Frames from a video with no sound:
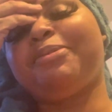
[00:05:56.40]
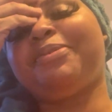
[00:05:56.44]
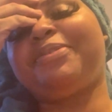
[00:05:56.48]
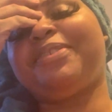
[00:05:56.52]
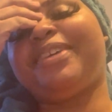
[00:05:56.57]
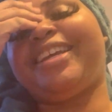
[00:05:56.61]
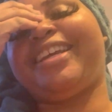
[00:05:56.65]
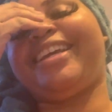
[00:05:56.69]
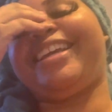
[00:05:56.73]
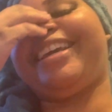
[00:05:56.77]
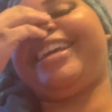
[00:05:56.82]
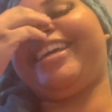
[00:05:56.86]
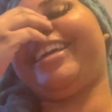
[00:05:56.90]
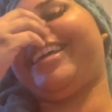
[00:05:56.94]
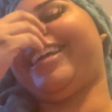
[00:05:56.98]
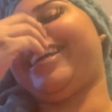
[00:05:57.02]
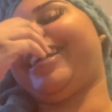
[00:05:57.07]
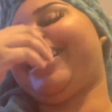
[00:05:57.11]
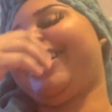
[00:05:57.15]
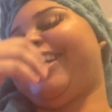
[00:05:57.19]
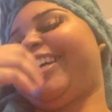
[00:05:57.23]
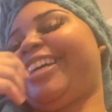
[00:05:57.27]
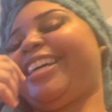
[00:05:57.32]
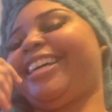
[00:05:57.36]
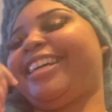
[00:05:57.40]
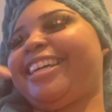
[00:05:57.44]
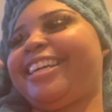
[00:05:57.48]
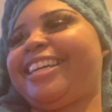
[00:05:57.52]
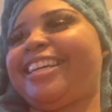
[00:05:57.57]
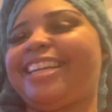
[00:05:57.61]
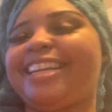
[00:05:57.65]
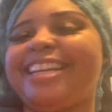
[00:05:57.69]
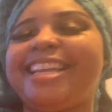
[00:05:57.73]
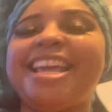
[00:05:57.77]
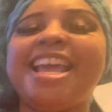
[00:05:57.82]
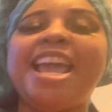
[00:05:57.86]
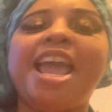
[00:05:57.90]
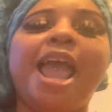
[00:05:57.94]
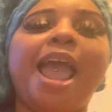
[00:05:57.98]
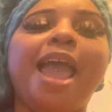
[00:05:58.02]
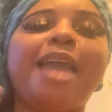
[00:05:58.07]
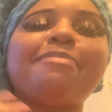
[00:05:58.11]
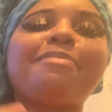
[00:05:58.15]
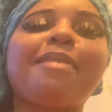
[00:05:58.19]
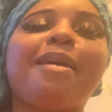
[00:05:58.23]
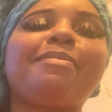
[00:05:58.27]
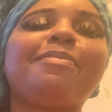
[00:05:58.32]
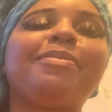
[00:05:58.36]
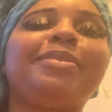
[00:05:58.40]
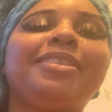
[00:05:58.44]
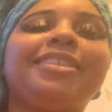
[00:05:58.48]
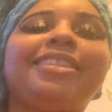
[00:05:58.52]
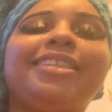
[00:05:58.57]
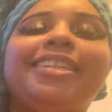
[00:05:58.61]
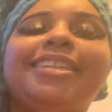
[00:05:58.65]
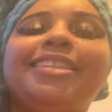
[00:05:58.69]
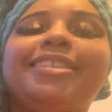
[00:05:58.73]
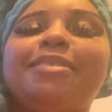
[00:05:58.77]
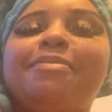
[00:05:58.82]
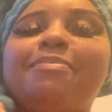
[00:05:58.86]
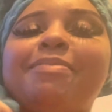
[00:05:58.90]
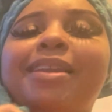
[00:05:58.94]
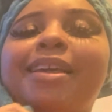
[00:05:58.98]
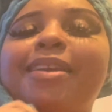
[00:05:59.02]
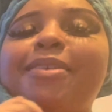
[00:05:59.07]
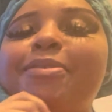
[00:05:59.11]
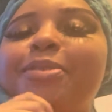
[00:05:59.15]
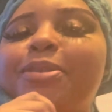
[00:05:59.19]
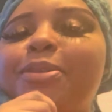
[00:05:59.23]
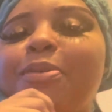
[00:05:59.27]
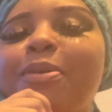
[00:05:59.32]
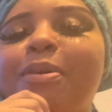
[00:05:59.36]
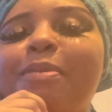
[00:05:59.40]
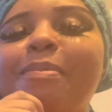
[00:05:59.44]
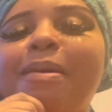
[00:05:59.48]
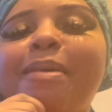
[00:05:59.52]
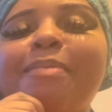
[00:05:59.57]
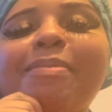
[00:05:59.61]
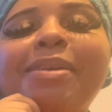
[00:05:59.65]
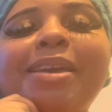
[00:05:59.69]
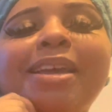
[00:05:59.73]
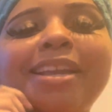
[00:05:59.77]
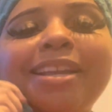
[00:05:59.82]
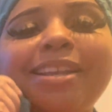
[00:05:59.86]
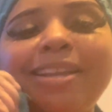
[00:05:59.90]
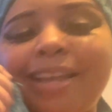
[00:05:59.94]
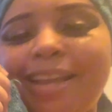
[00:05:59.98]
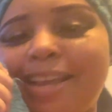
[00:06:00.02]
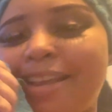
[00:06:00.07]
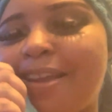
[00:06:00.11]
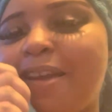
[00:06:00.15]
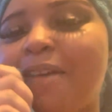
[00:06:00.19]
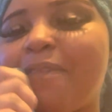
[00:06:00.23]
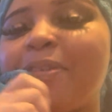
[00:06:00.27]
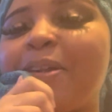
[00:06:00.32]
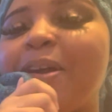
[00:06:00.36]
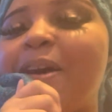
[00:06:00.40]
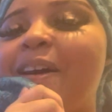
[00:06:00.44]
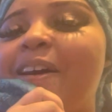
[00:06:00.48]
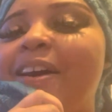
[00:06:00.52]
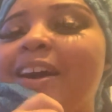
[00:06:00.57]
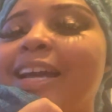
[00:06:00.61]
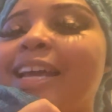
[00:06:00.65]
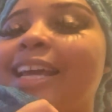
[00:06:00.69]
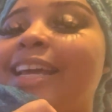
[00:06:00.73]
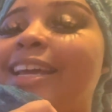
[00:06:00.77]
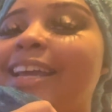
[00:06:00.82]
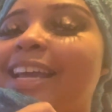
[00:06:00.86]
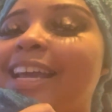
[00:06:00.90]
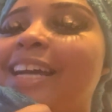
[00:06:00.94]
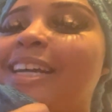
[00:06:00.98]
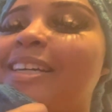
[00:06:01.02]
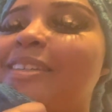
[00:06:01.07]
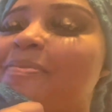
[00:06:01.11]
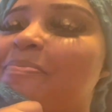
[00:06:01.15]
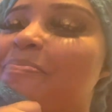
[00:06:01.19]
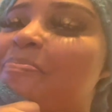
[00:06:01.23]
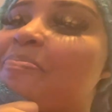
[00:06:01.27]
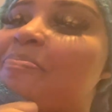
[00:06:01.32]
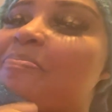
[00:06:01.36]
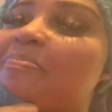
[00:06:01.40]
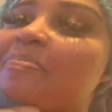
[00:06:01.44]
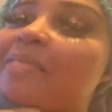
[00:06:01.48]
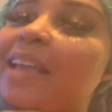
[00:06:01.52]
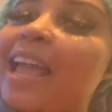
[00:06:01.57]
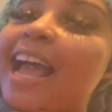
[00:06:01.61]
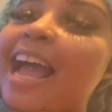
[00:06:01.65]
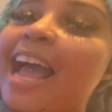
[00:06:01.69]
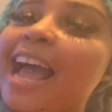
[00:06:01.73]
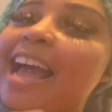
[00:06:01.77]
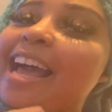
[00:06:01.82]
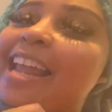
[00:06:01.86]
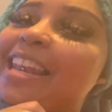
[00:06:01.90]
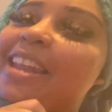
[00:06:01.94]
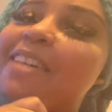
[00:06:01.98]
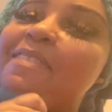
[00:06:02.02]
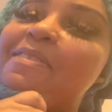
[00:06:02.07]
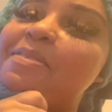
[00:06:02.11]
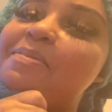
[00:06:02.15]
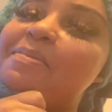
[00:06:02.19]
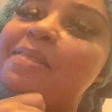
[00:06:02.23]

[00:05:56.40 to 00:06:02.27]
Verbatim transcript: week. he probably gonna see this and be like, you talking about me in your vlog? Yeah, love you,